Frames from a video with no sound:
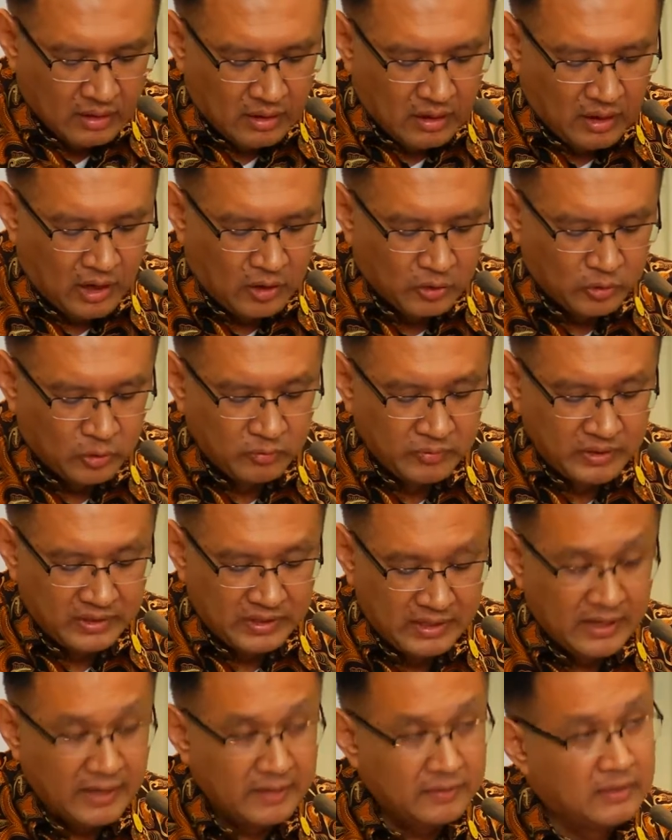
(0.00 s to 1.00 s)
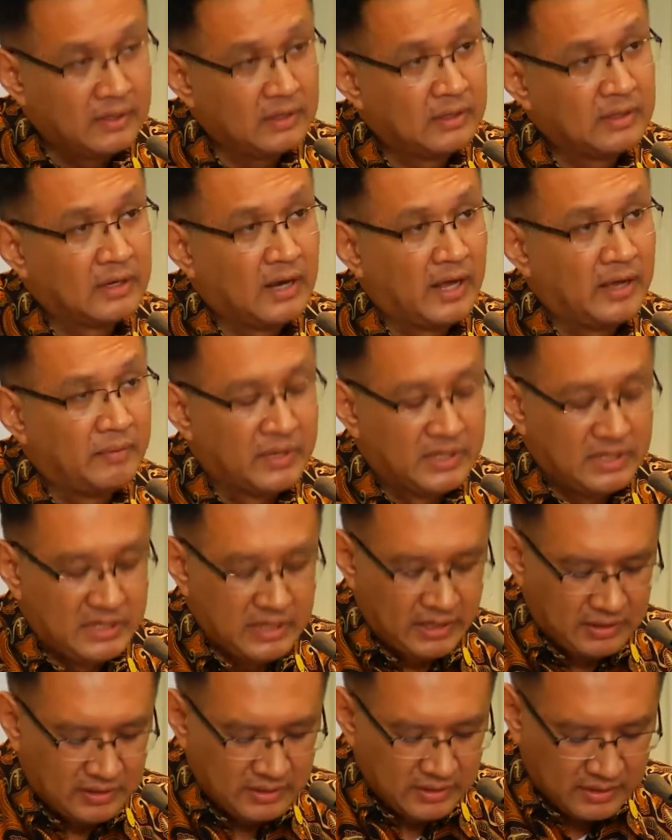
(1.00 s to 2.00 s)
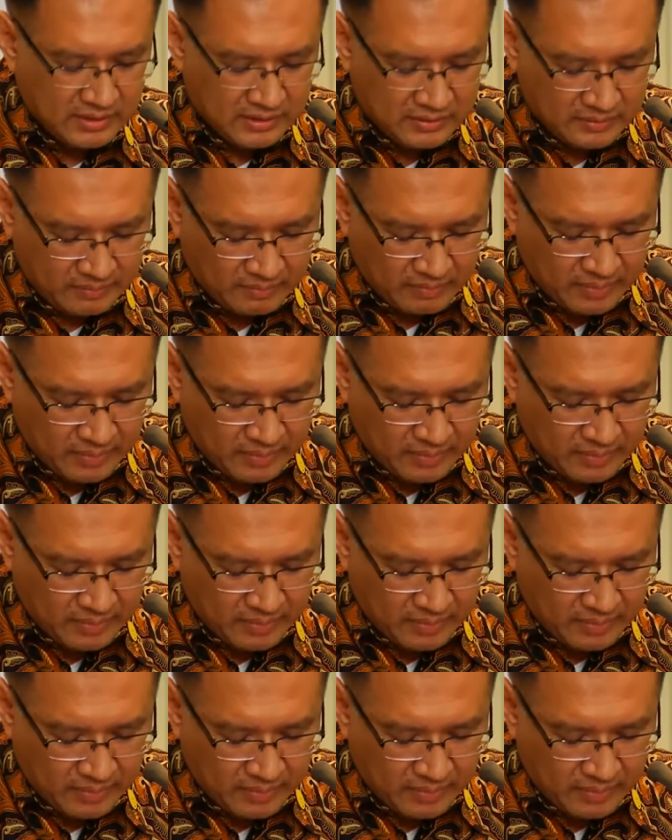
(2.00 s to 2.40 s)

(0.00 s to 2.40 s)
how to mitigate climate change,